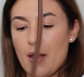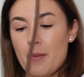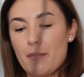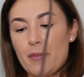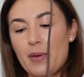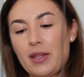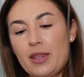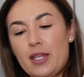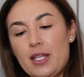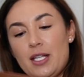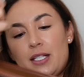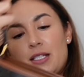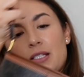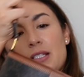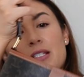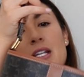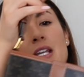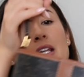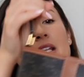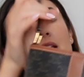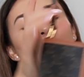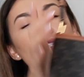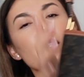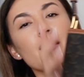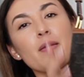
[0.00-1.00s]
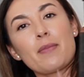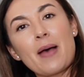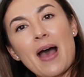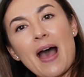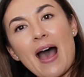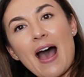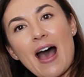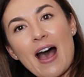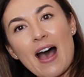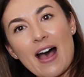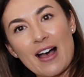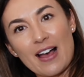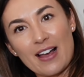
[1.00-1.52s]
But this is the
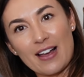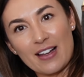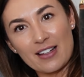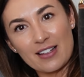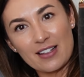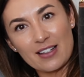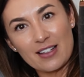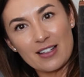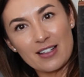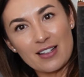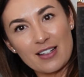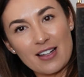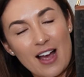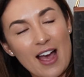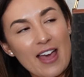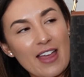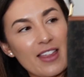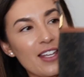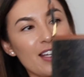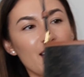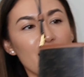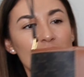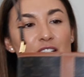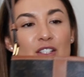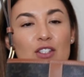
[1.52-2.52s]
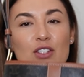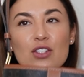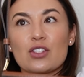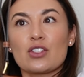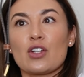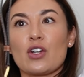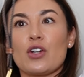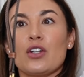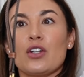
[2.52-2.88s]
bag. I think it is so